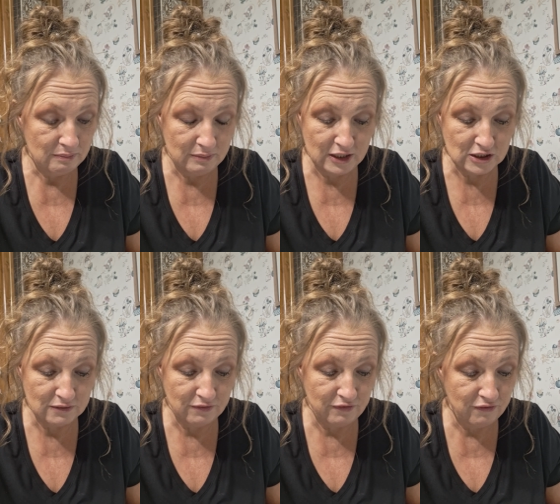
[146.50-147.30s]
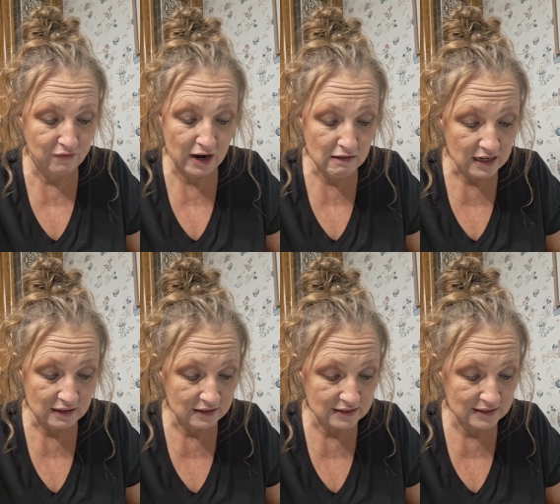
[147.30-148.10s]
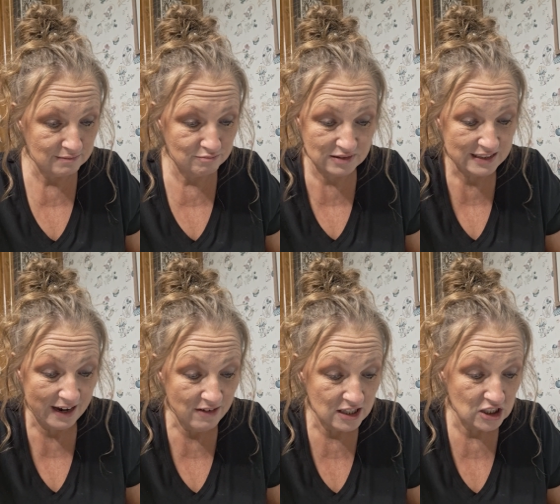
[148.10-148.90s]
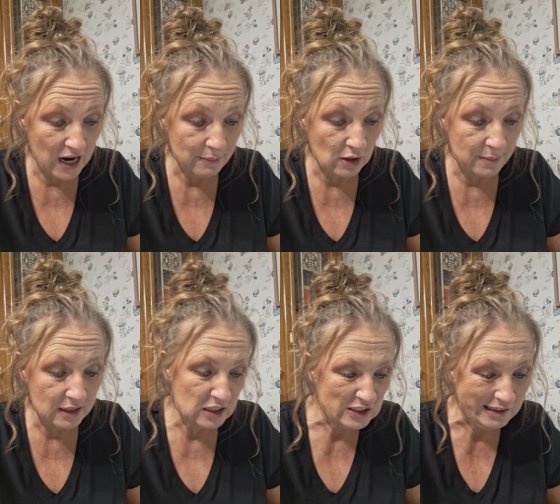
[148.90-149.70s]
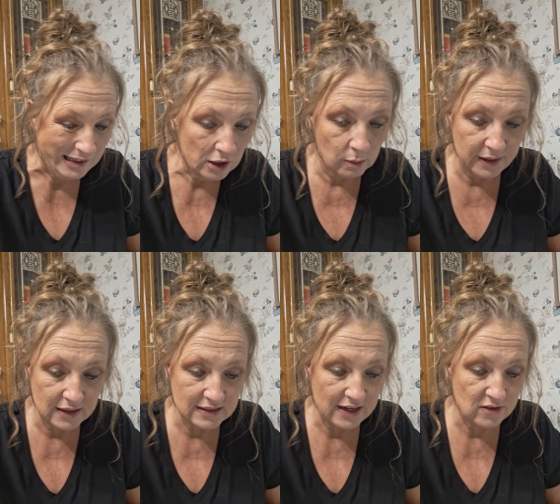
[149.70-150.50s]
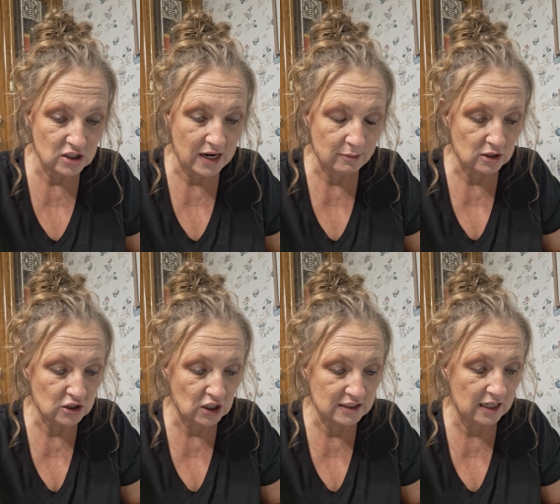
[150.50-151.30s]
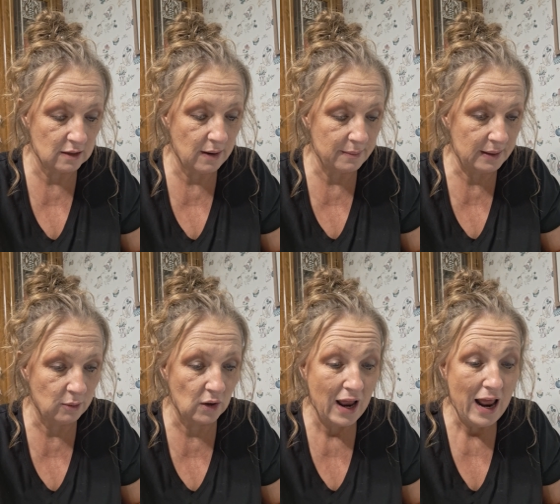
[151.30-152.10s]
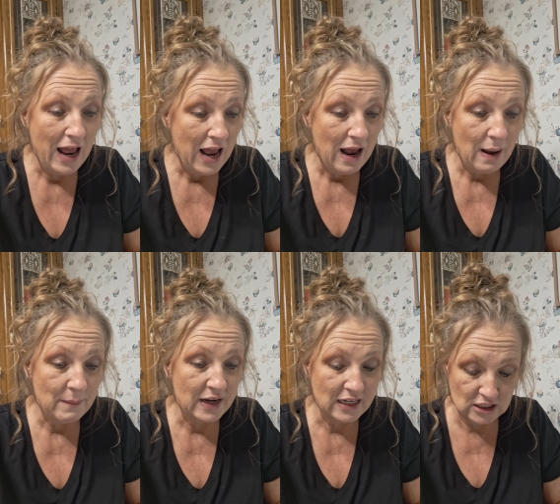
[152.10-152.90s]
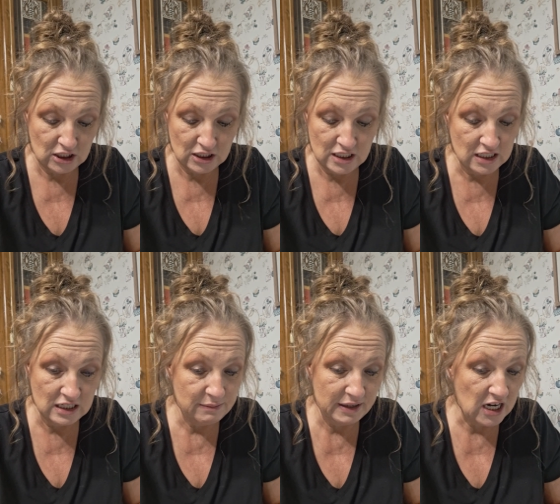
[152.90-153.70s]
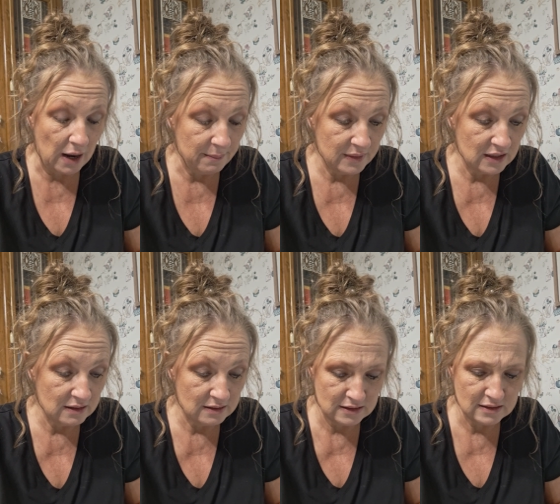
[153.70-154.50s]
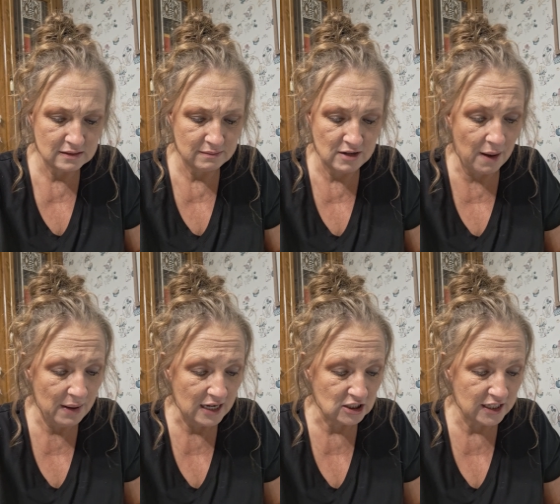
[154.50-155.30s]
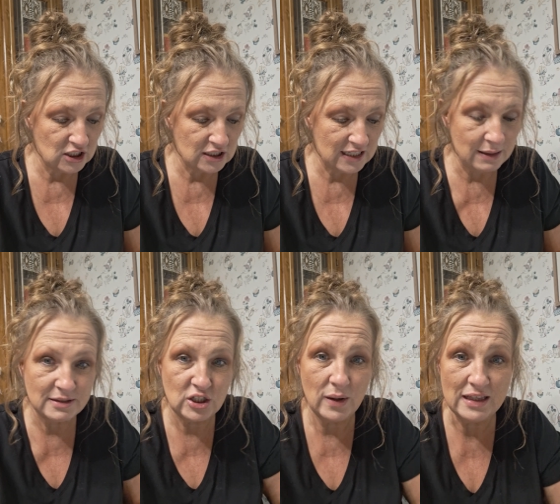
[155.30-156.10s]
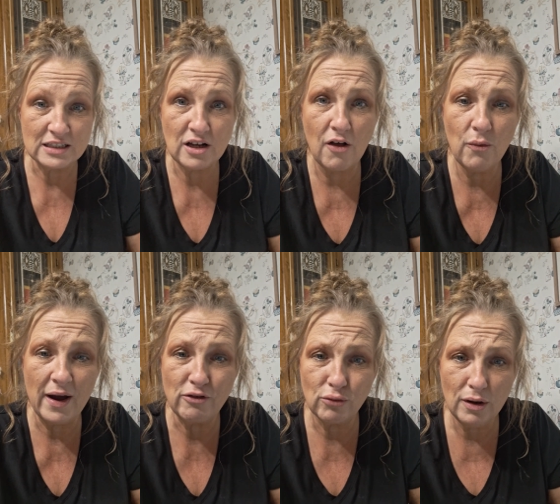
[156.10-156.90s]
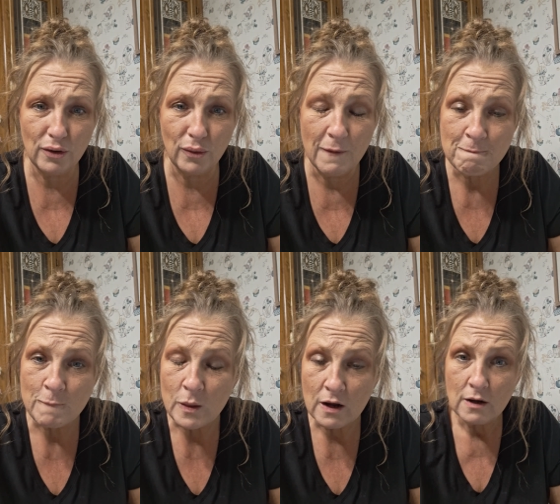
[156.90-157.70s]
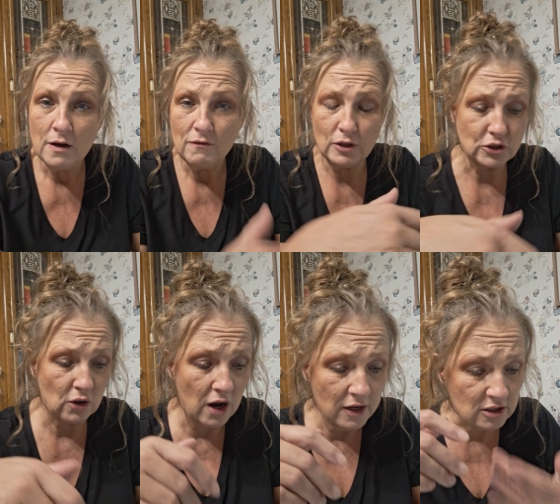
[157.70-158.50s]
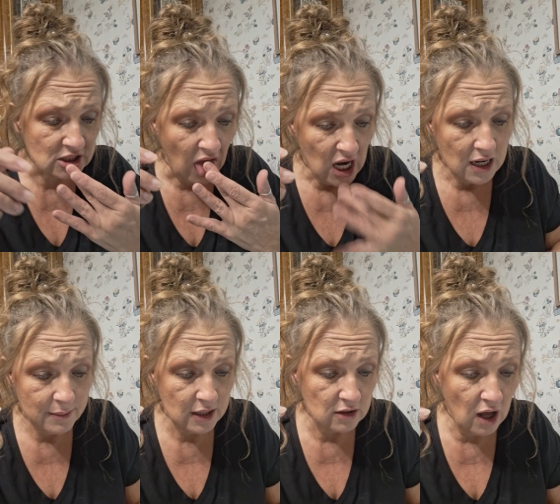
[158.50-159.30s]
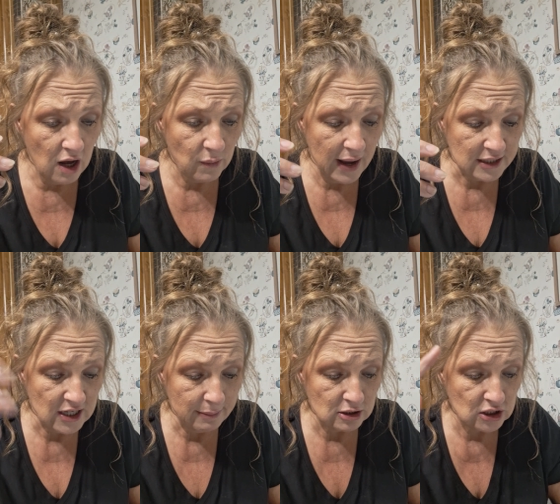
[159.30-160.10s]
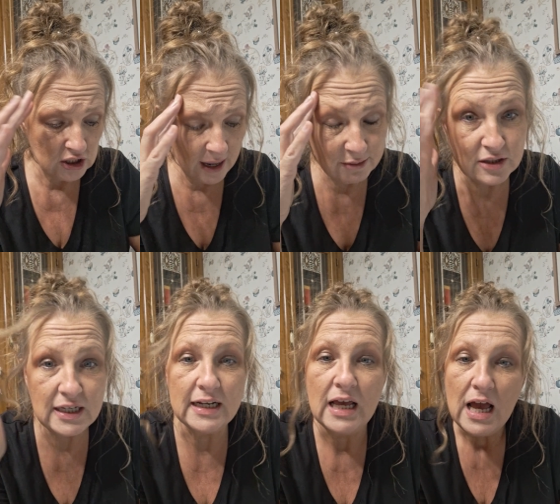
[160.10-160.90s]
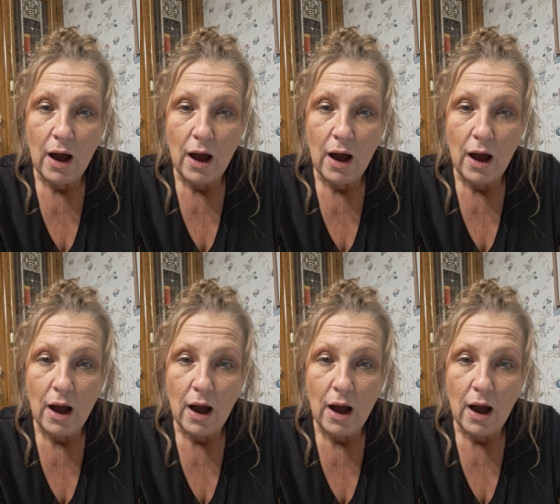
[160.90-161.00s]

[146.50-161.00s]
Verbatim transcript: there's very seventh chapter. I mean, there's a little bit in the seventh chapter that starts telling about people, but it's but not not much, and it just keeps doing this all the way through First Chronicles. I mean, a long way, chapters and chapters in,